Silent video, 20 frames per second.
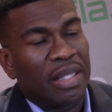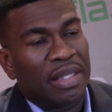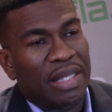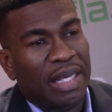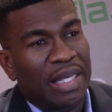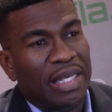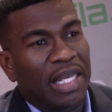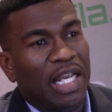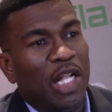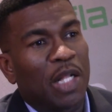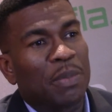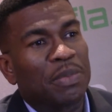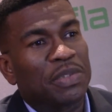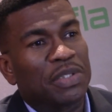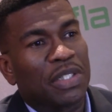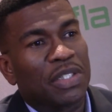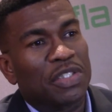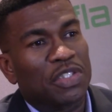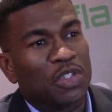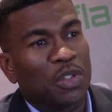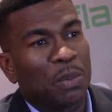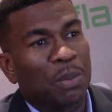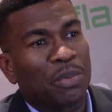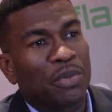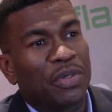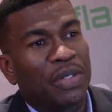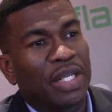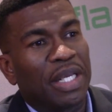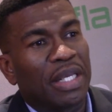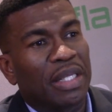That helps us to
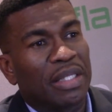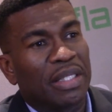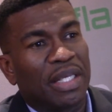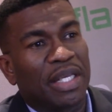predict